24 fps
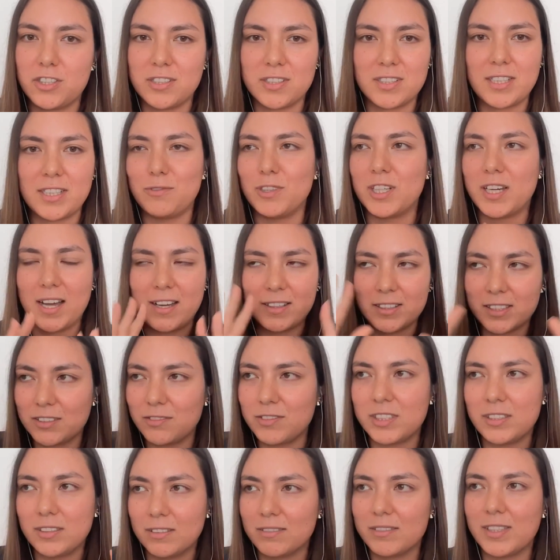that we can't
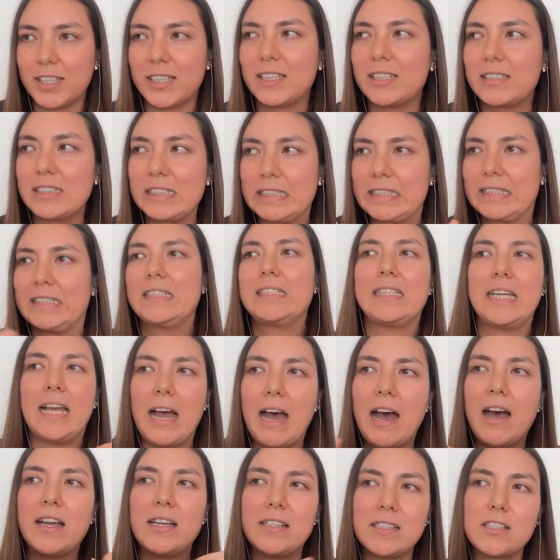even,
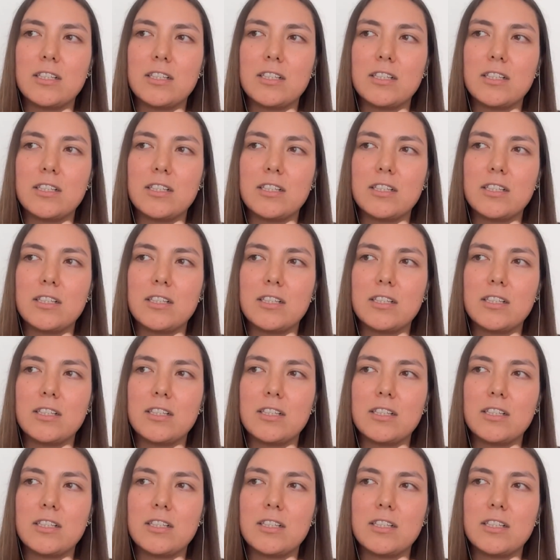there is a